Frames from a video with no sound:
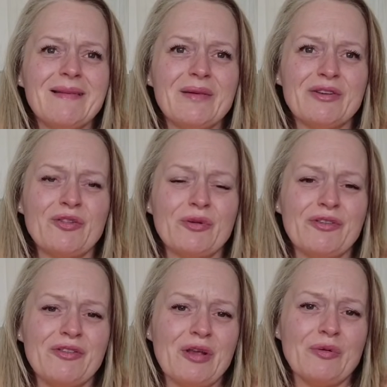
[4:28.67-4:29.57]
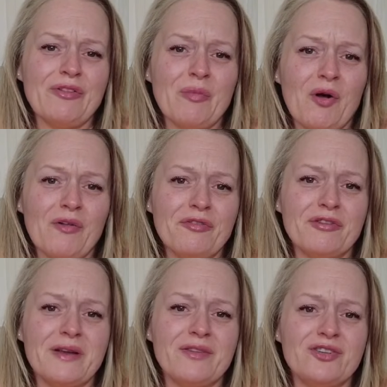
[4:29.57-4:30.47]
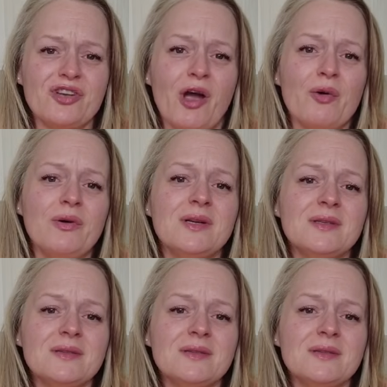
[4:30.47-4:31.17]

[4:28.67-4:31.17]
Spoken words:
which was too small for even Joe